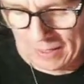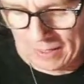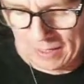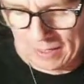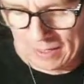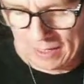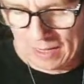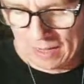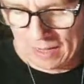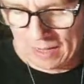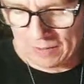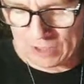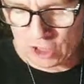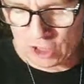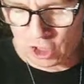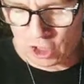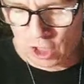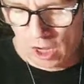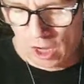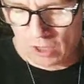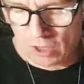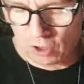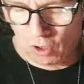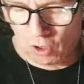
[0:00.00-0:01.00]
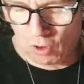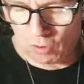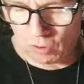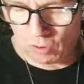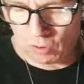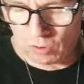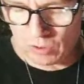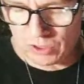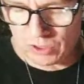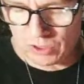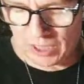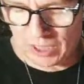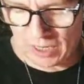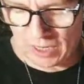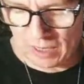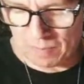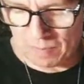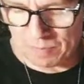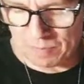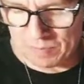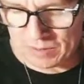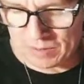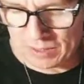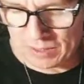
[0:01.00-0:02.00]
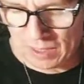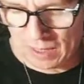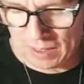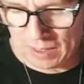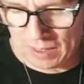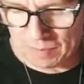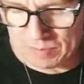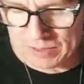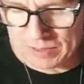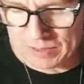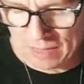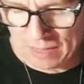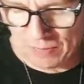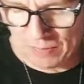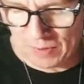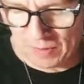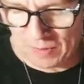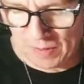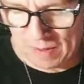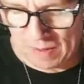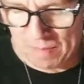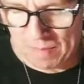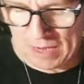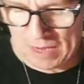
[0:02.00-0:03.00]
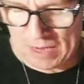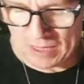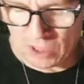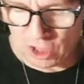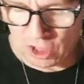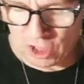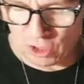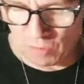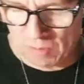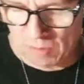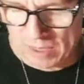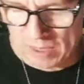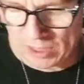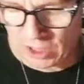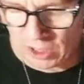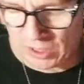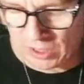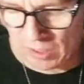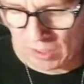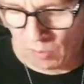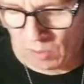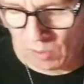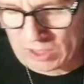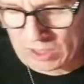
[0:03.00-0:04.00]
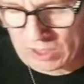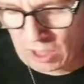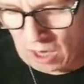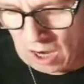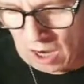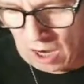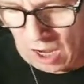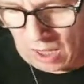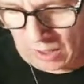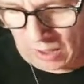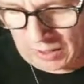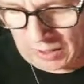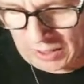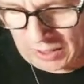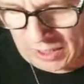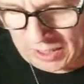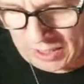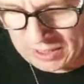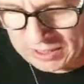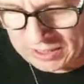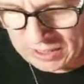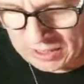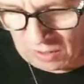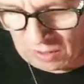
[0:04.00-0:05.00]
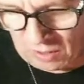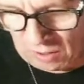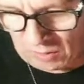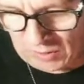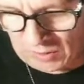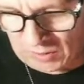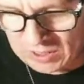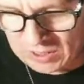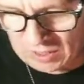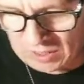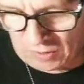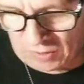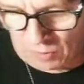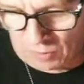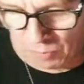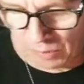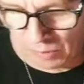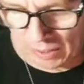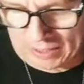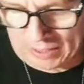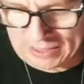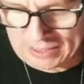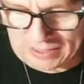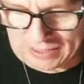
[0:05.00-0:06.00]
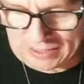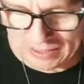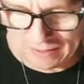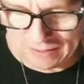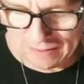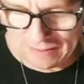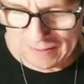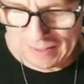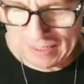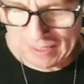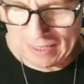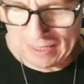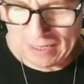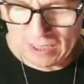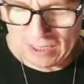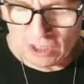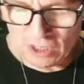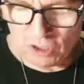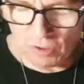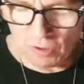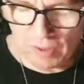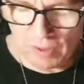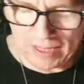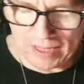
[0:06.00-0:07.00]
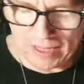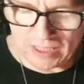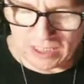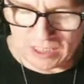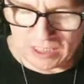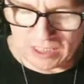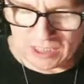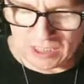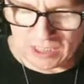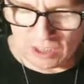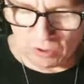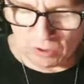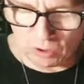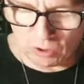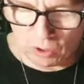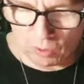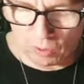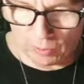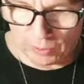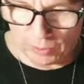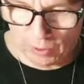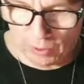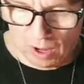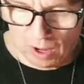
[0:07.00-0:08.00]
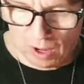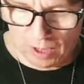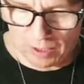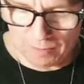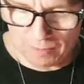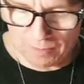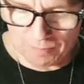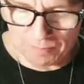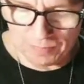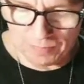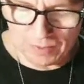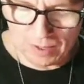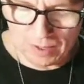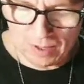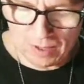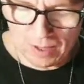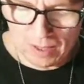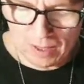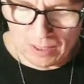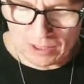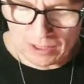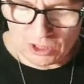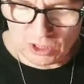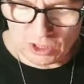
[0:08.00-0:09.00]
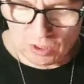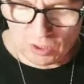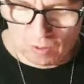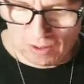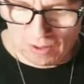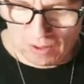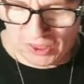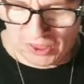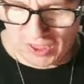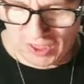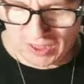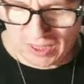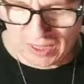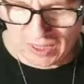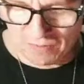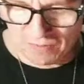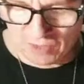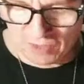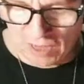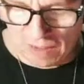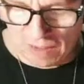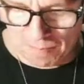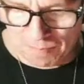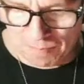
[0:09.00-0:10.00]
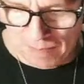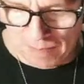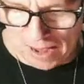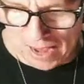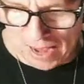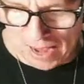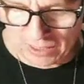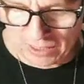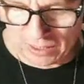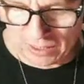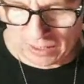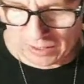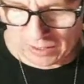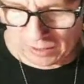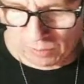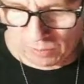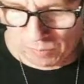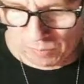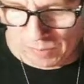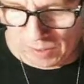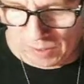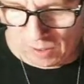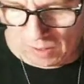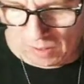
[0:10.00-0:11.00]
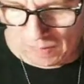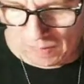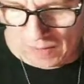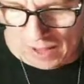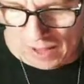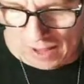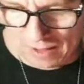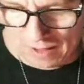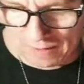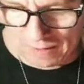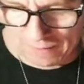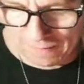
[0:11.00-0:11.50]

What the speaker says: the stockholders got upset that they made so much, and it went to Ollie's and all these other places. So that's still going on. So I think they've cut back a little bit on that.